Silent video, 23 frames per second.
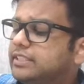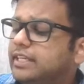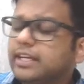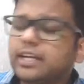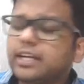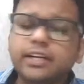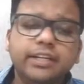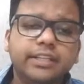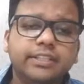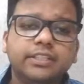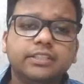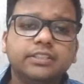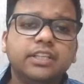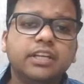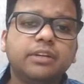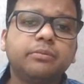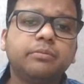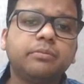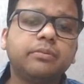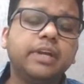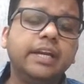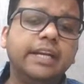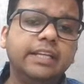three conditions are
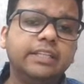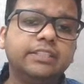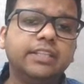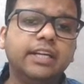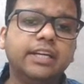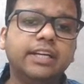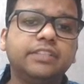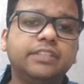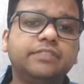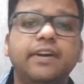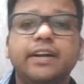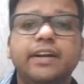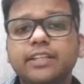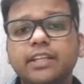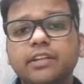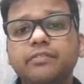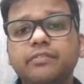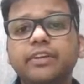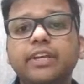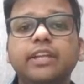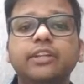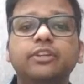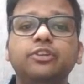getting satisfied, then
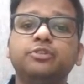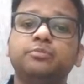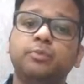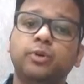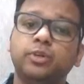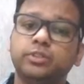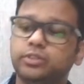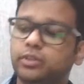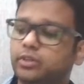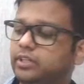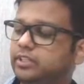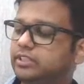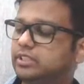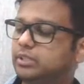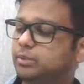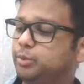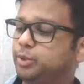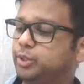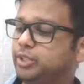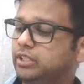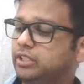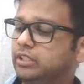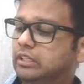we can use Poisson
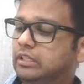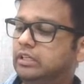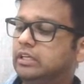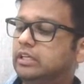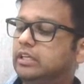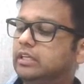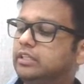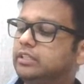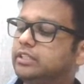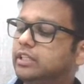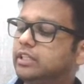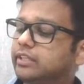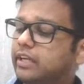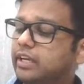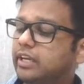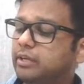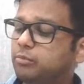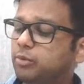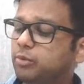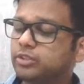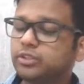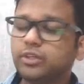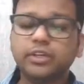distribution.
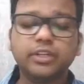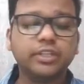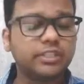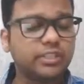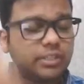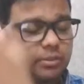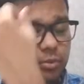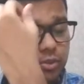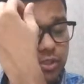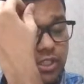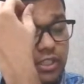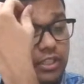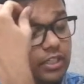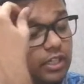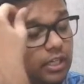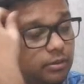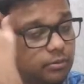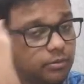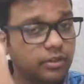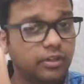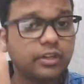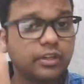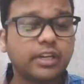Generally, Poisson distribution
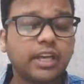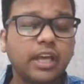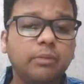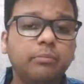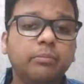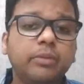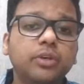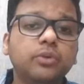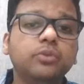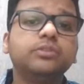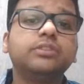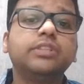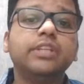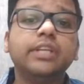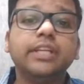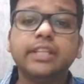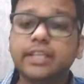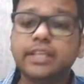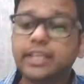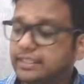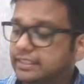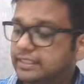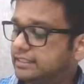can be used
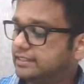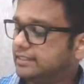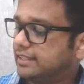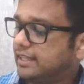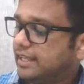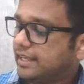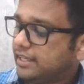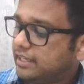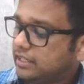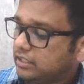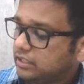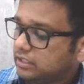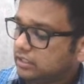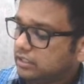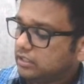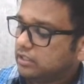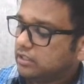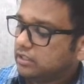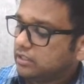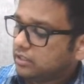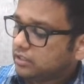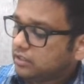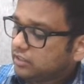in cases like
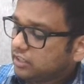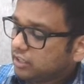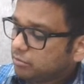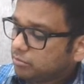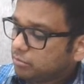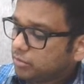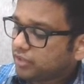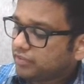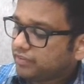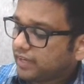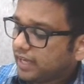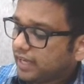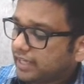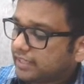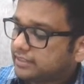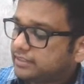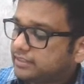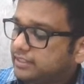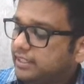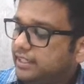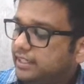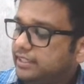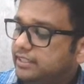number of
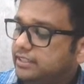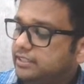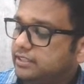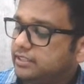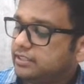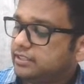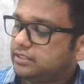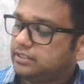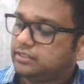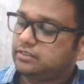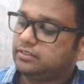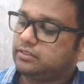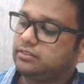accidents